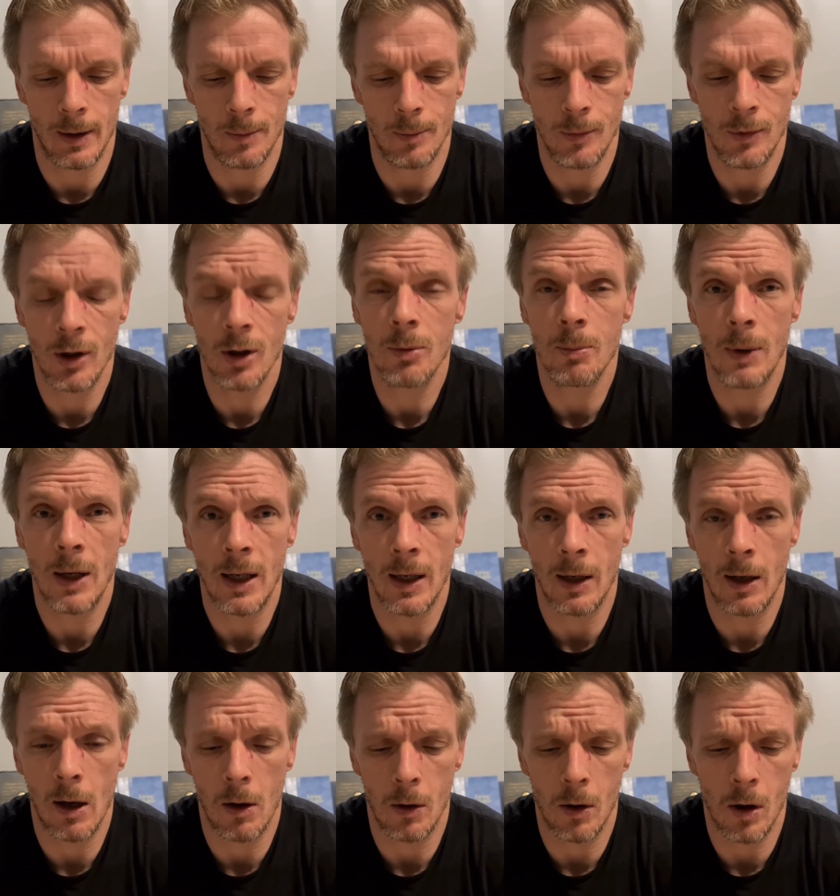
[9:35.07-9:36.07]
just being
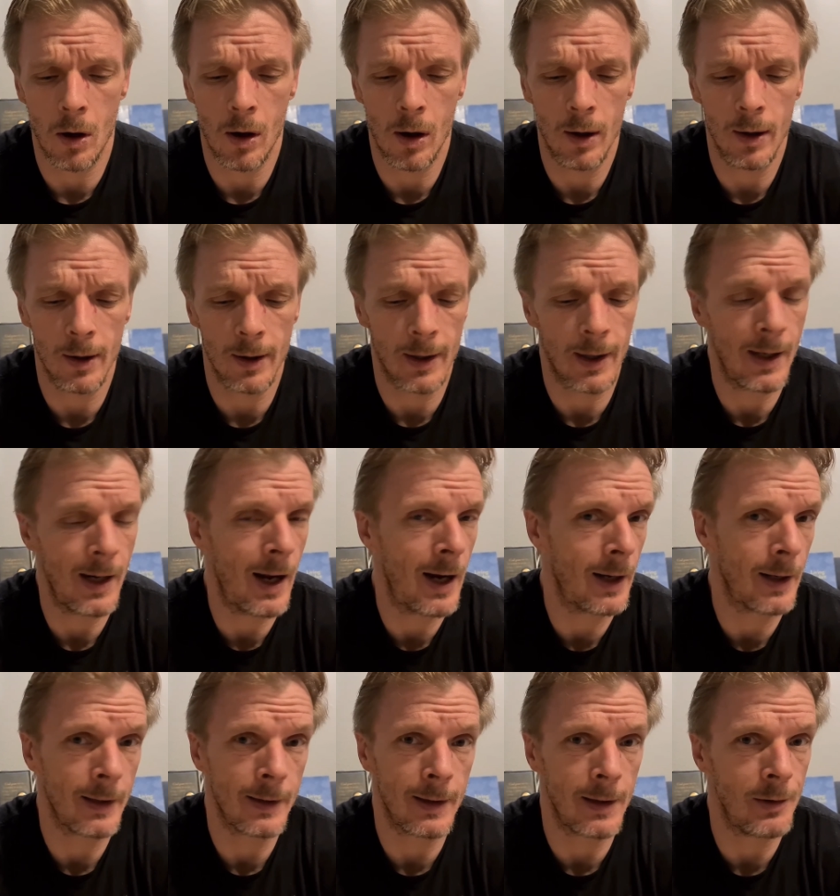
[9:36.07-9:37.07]
an alcoholic. An
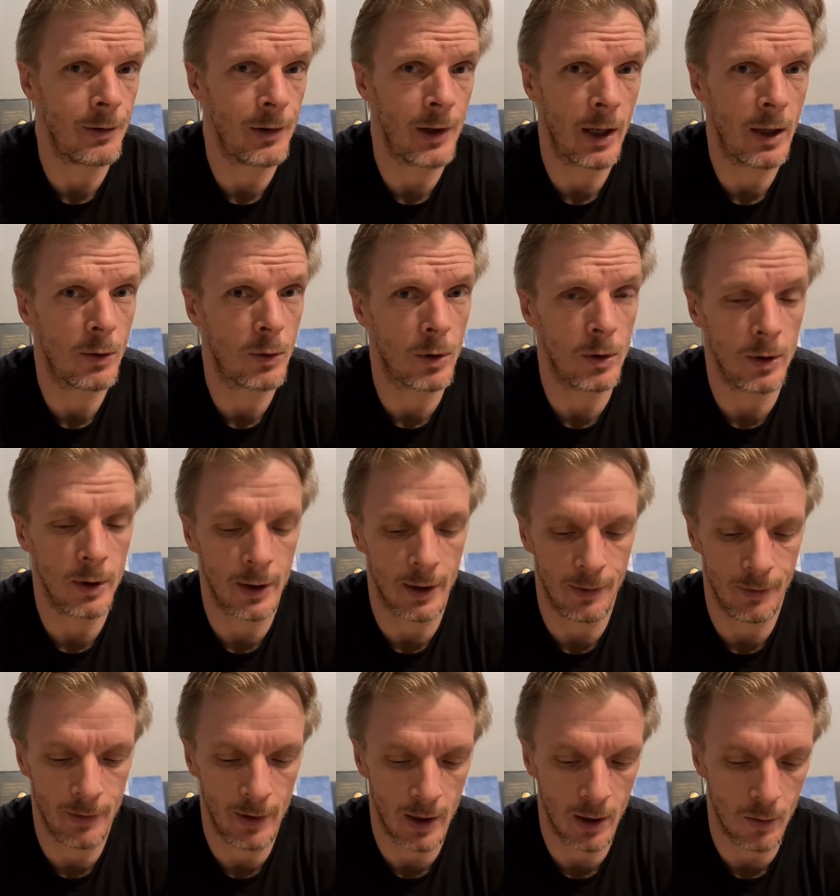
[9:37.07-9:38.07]
addict in general
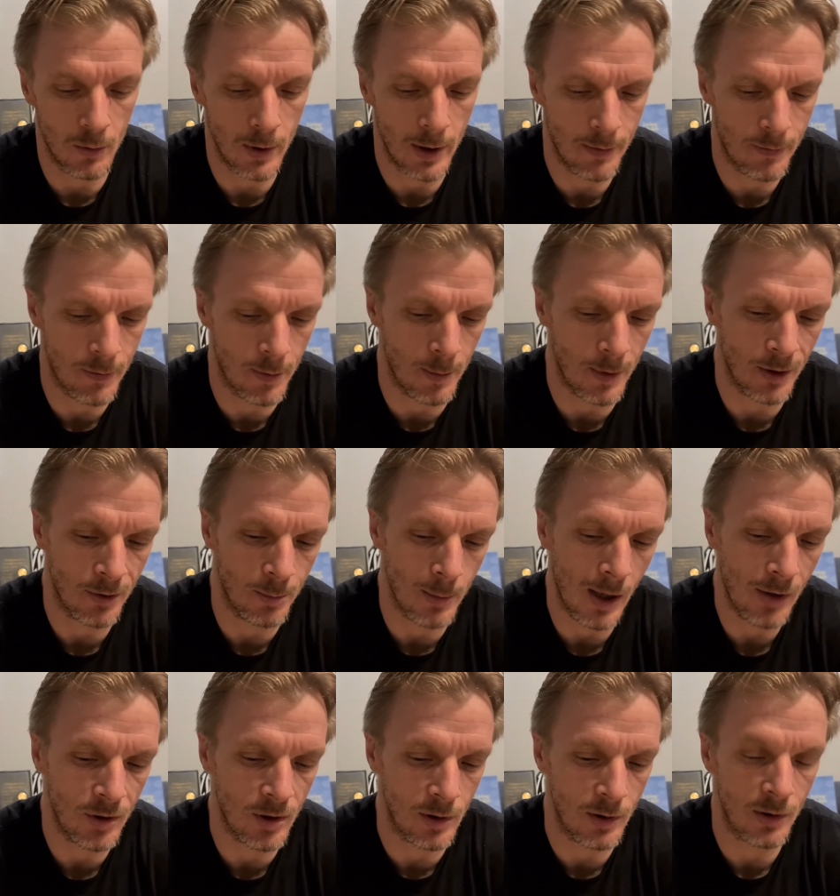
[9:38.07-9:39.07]
can take away from these
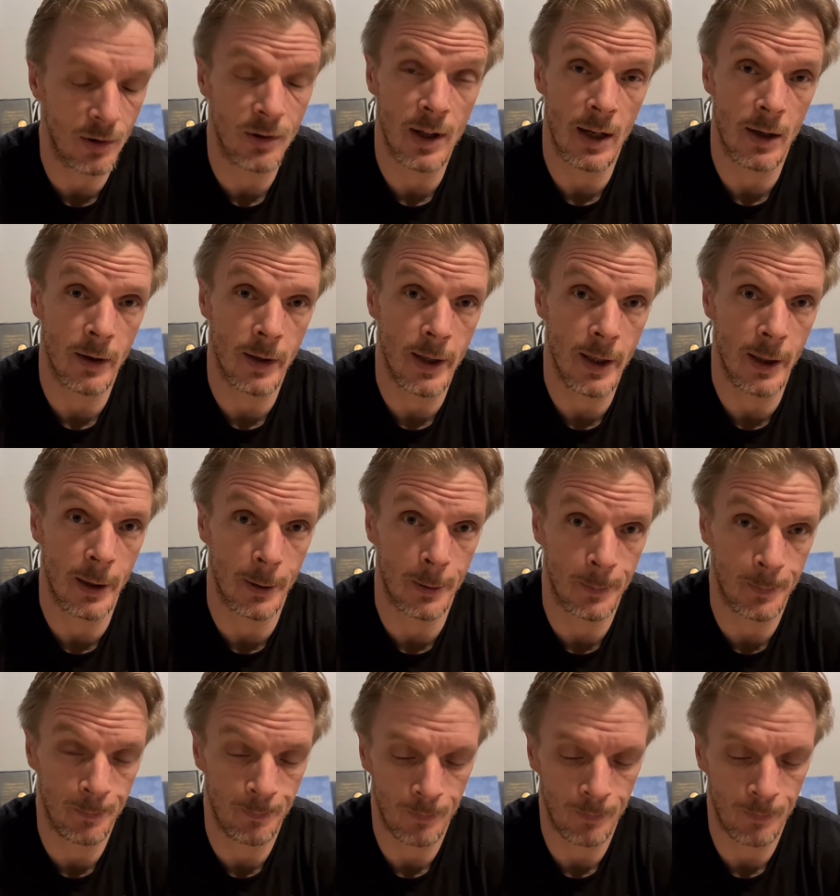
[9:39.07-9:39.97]
messages that are here.